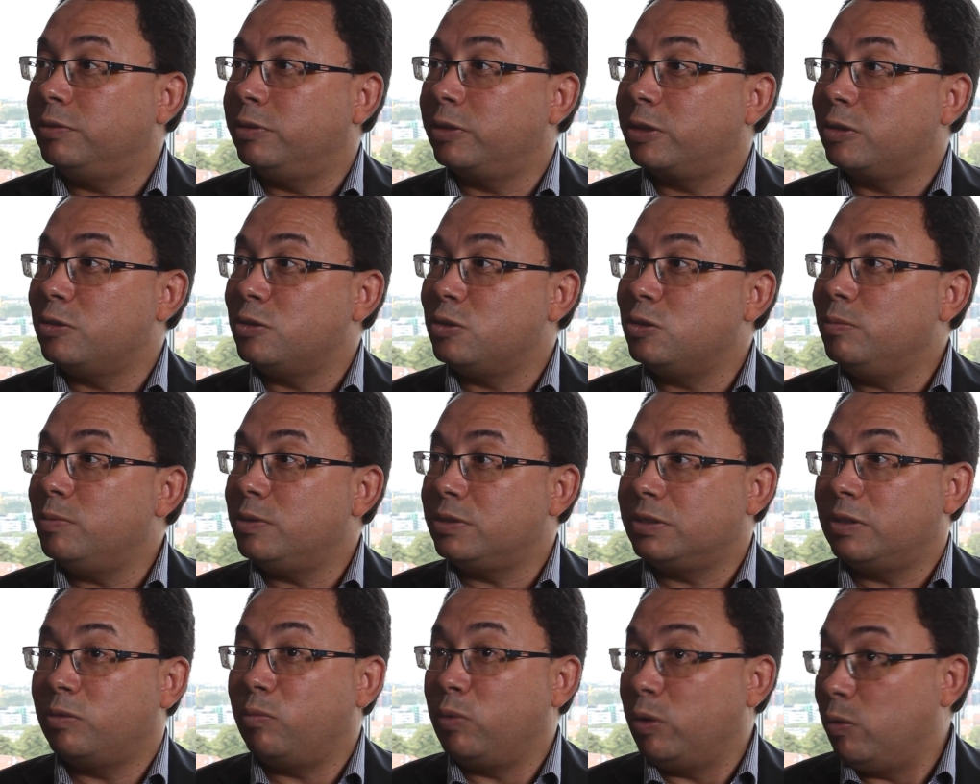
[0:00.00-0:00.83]
for
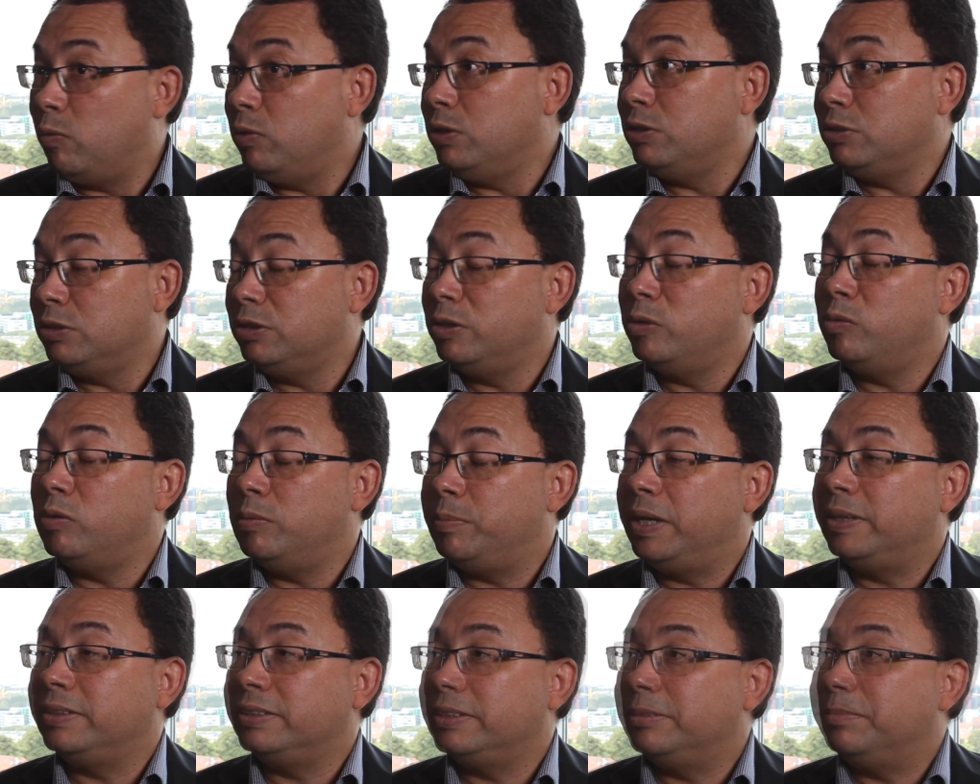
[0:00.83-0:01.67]
consumers, and we want to know
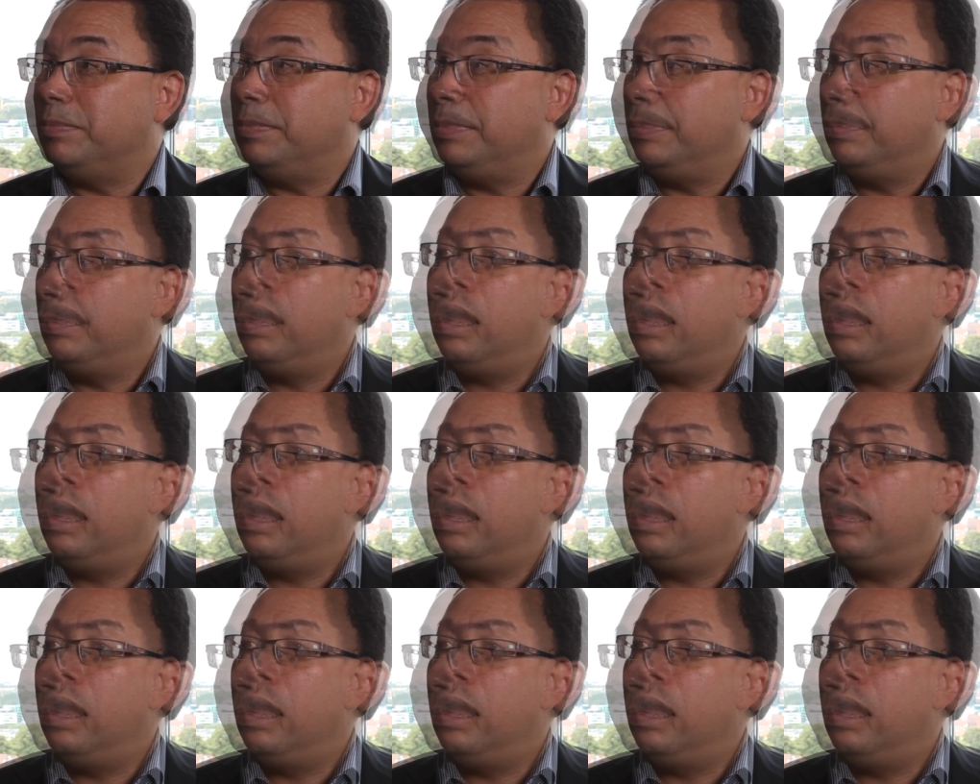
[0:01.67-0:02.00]
about them.